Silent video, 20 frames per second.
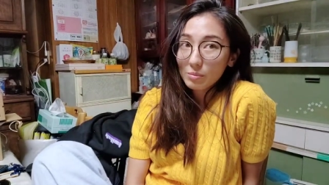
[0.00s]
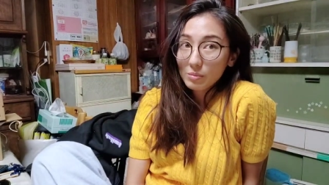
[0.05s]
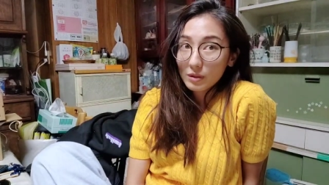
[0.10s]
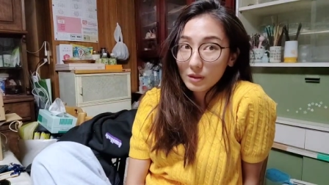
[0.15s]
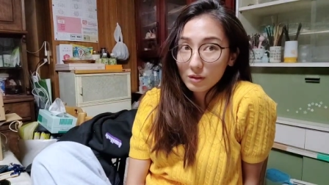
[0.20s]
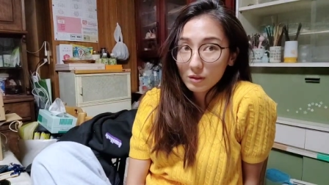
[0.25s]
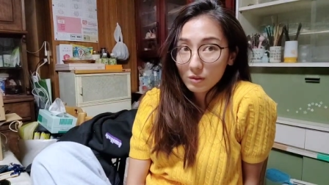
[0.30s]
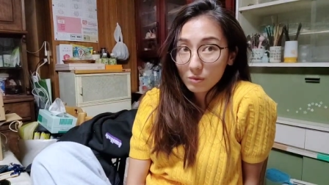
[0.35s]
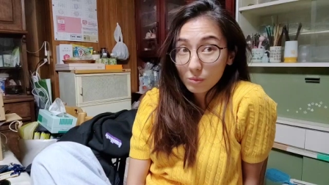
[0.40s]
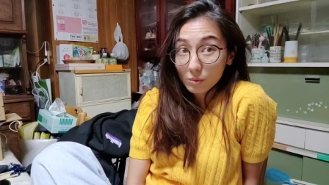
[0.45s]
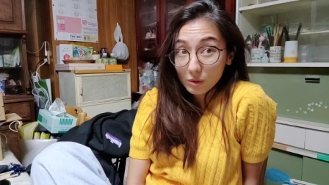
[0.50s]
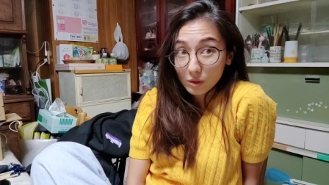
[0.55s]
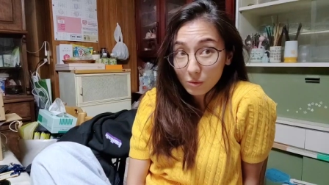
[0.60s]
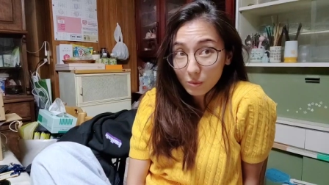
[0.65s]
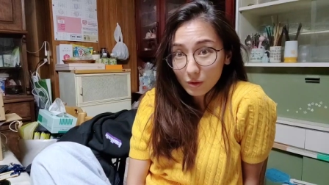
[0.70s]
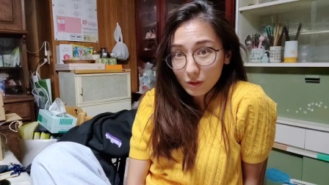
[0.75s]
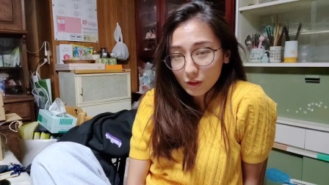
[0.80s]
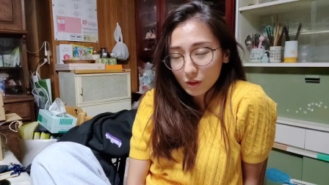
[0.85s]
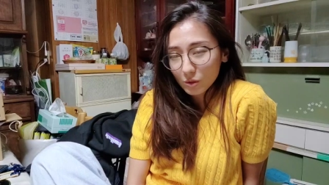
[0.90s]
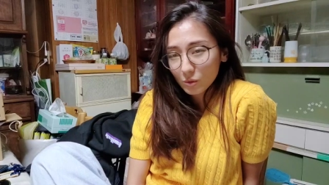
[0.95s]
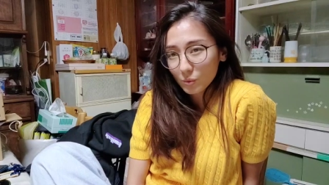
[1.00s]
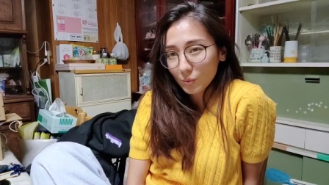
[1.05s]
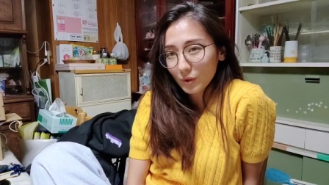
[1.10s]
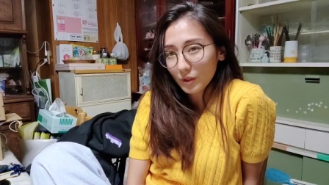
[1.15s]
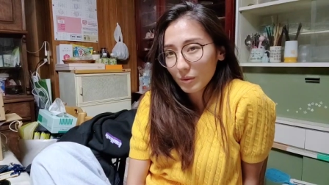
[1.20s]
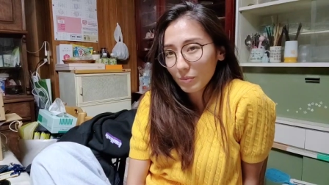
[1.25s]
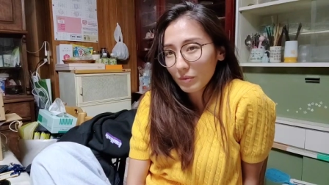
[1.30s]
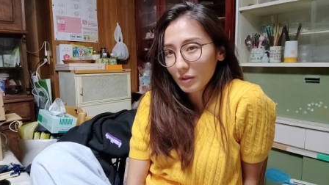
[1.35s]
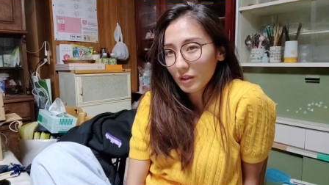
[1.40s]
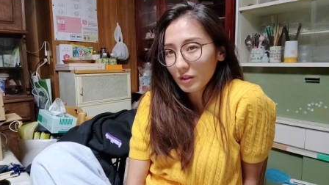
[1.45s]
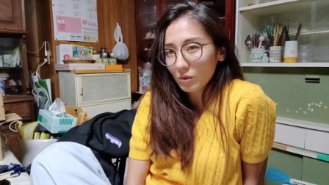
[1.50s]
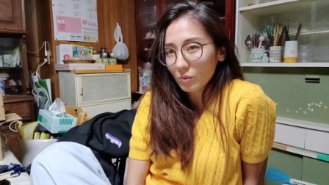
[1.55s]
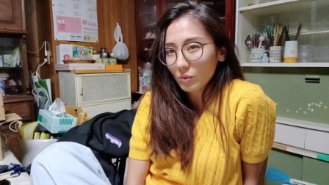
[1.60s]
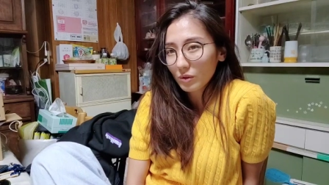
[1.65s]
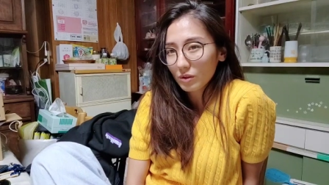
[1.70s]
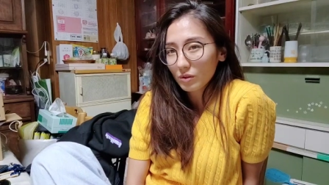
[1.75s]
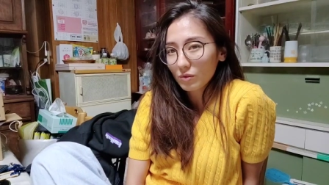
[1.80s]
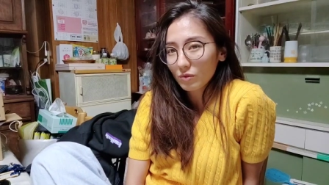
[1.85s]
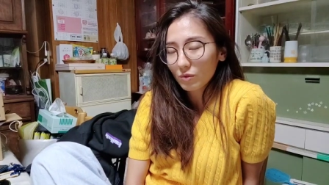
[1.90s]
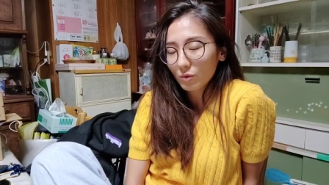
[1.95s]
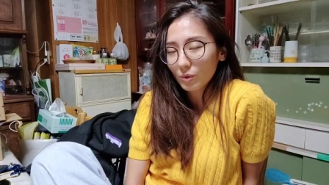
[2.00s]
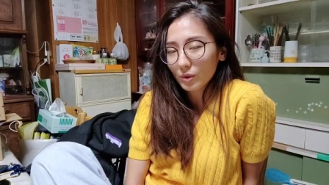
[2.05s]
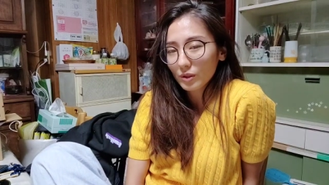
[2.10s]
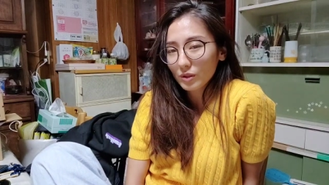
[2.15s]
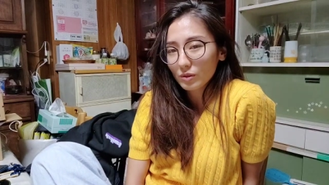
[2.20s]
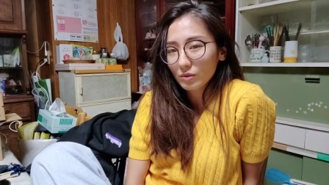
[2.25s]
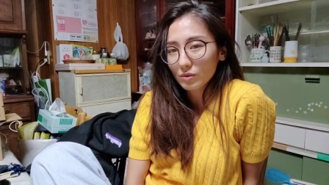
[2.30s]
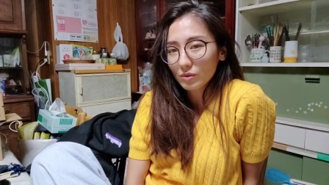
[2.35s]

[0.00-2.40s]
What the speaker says: but when you want to swim, then you want to avoid,